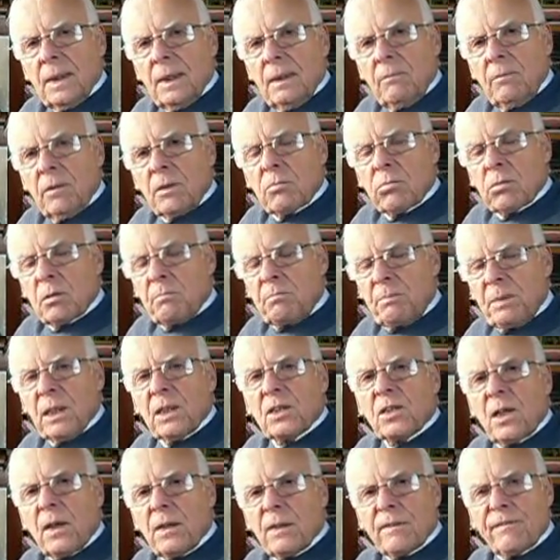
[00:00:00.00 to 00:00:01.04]
which was
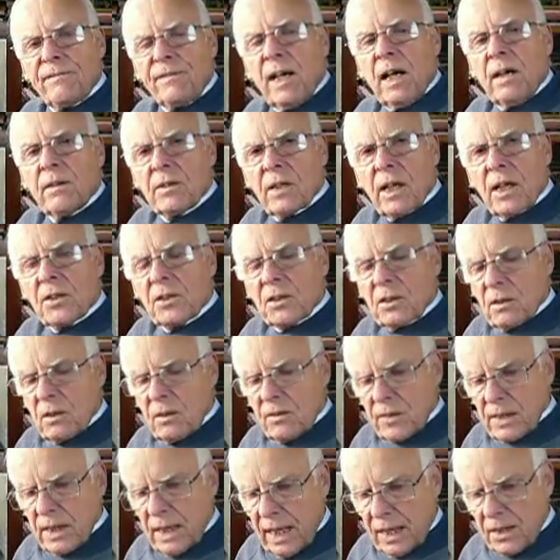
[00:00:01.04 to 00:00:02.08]
built on the foundation
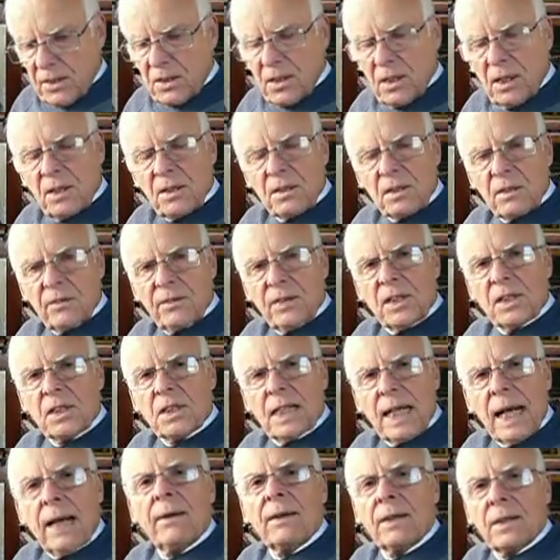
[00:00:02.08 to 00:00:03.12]
of the excellence of his
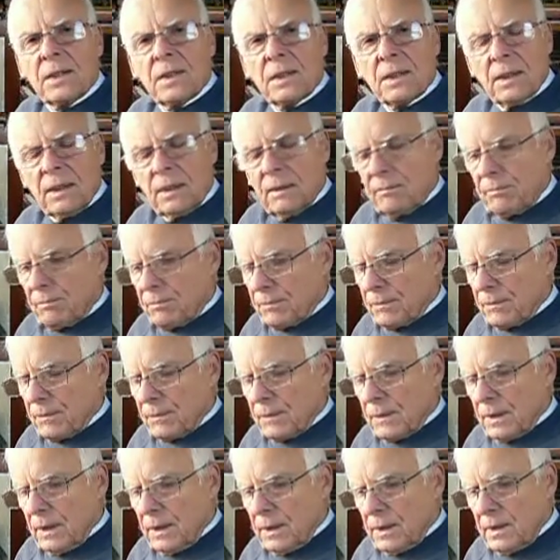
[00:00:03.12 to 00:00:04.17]
character,
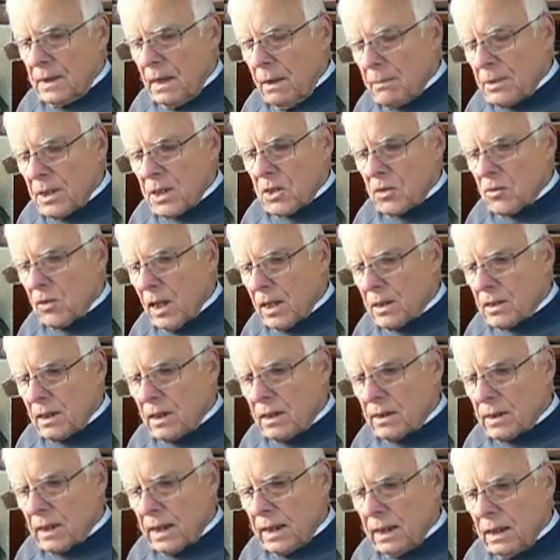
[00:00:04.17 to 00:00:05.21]

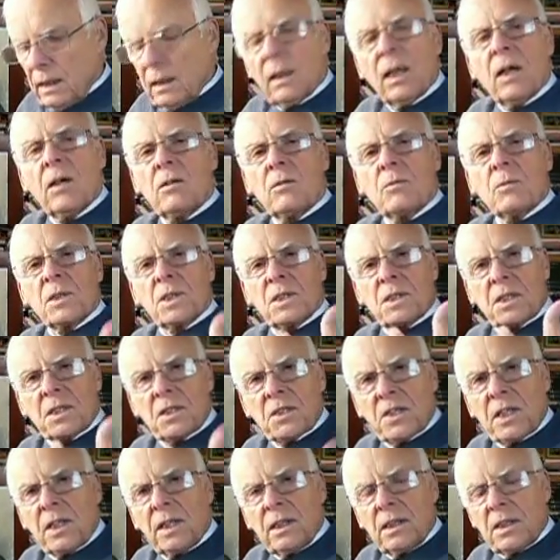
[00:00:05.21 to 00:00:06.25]
demonstrating that he alone was the
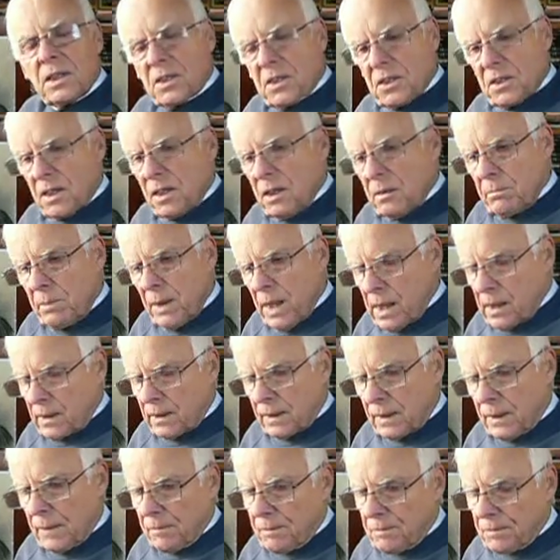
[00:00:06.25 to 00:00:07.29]
sinless sin
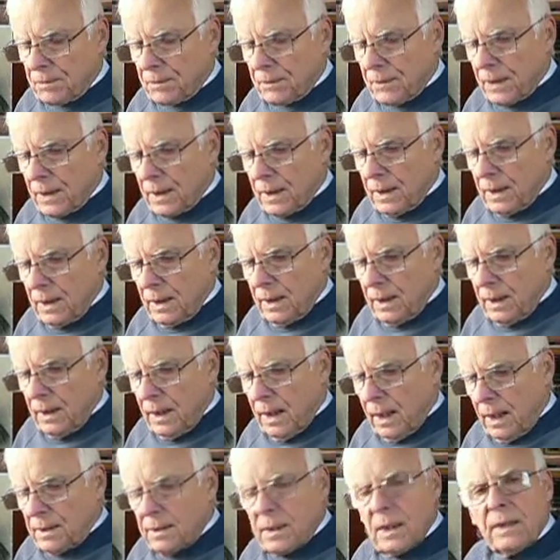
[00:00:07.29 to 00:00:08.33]
bearer,
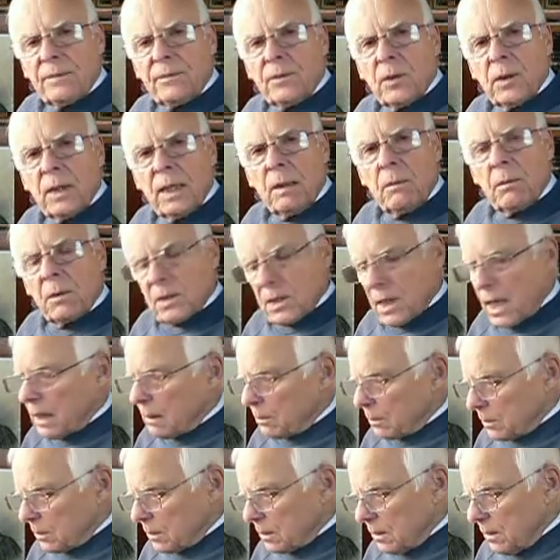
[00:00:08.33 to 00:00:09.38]
and therefore he was
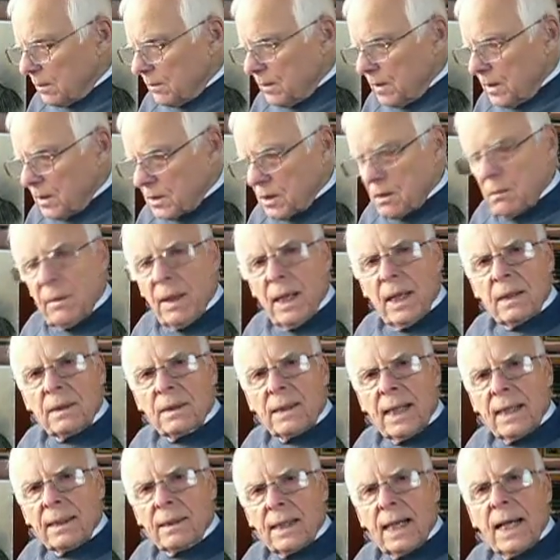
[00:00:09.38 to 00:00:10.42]
able to make
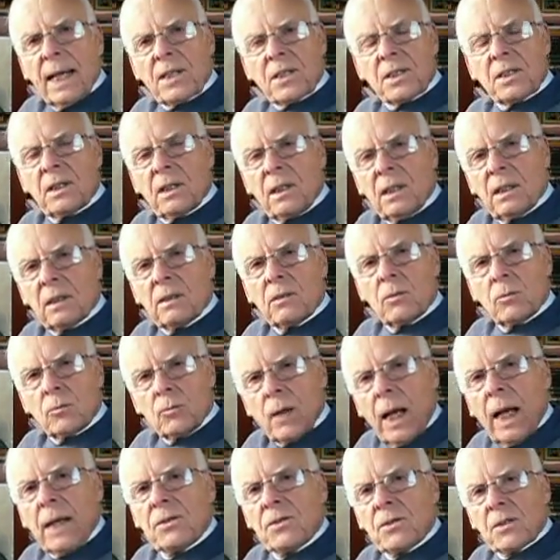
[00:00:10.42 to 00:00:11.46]
that excellent
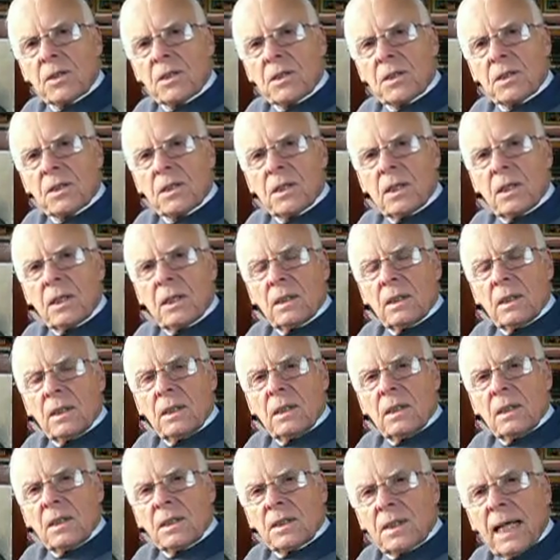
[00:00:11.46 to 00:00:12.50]
righteous
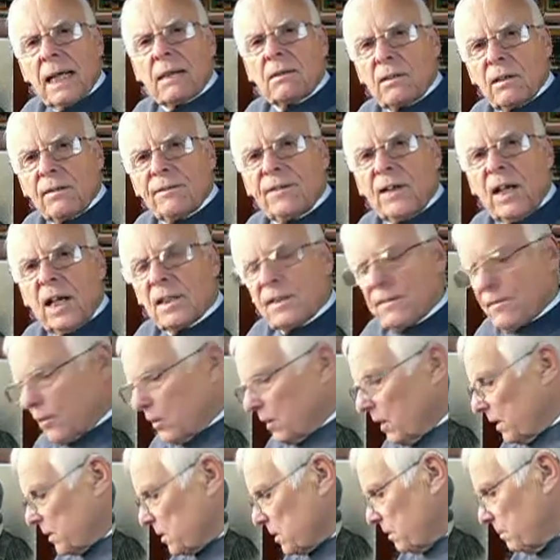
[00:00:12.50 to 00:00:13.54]
sacrifice
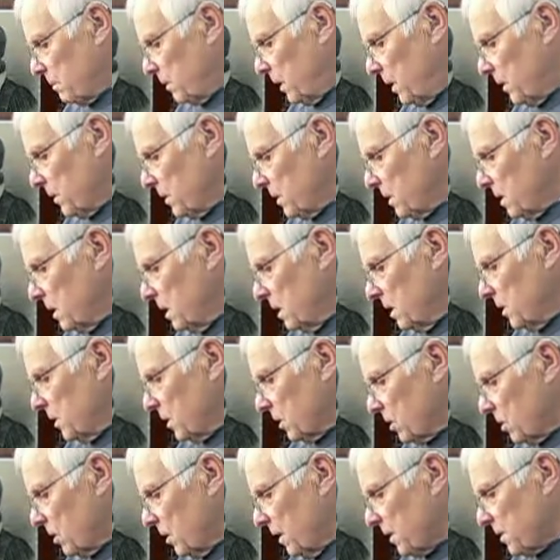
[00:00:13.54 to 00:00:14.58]
for us upon the
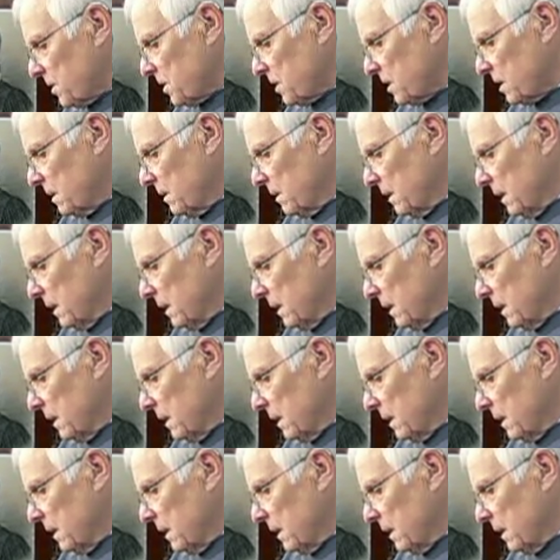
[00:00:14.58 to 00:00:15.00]
cross.